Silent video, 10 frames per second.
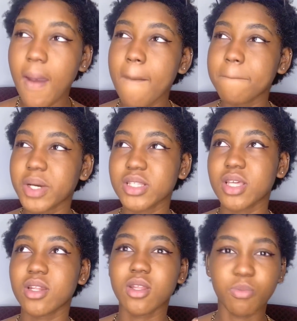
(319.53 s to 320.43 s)
But then
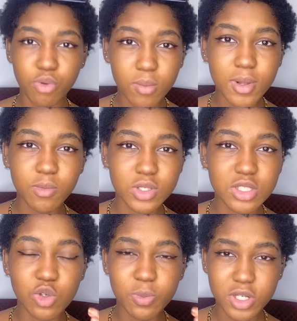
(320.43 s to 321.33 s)
the problem was still
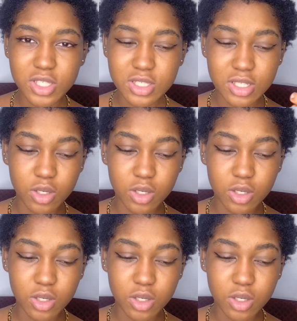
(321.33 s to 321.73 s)
persisting.